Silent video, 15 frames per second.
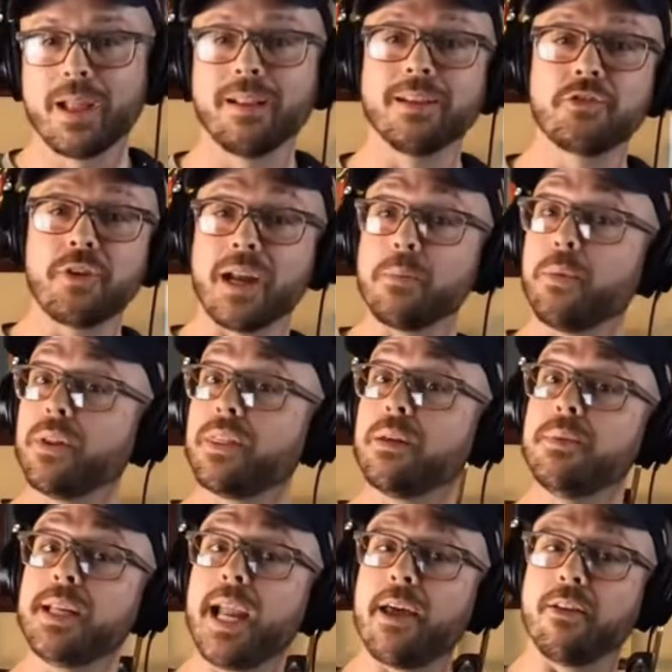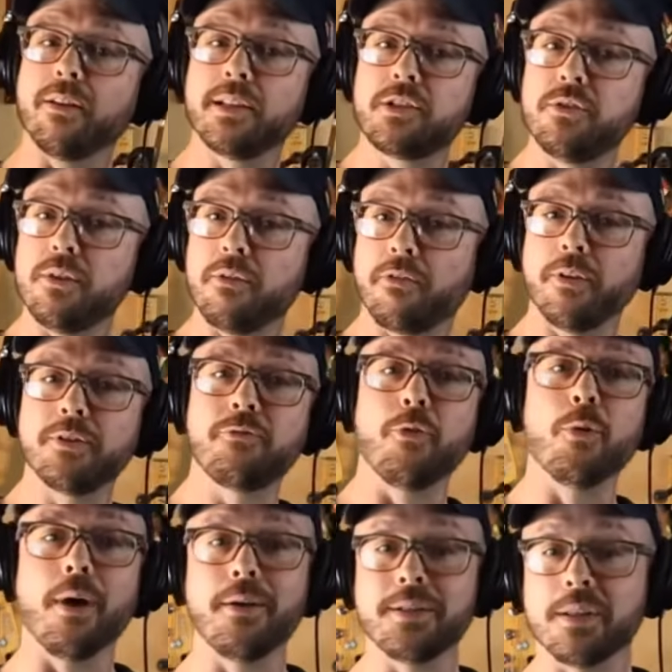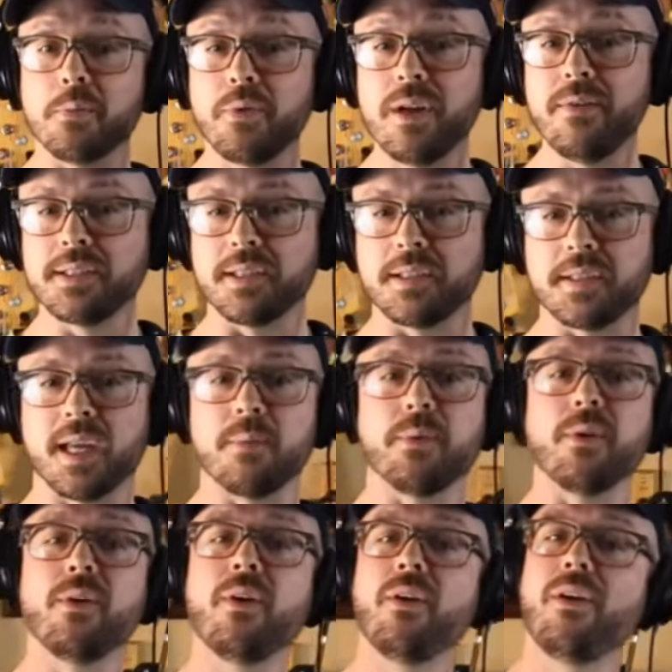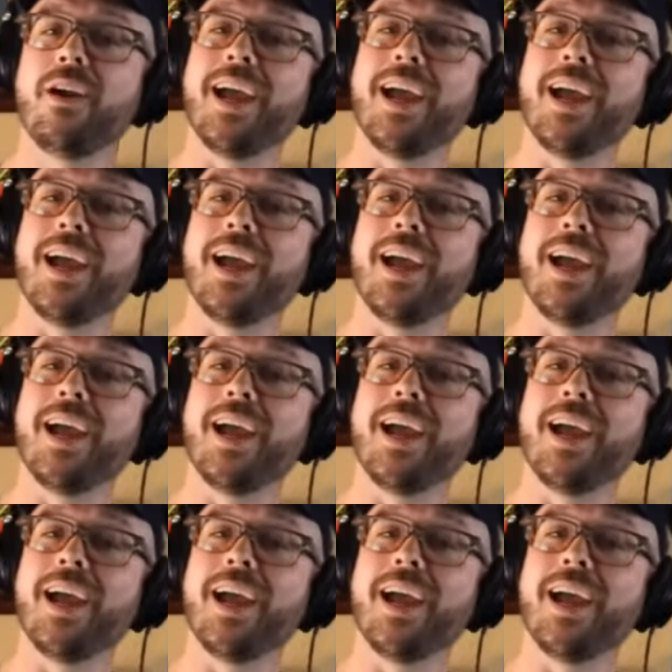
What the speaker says: Let's try to put them together. Let's do the first 4 bars of the previous example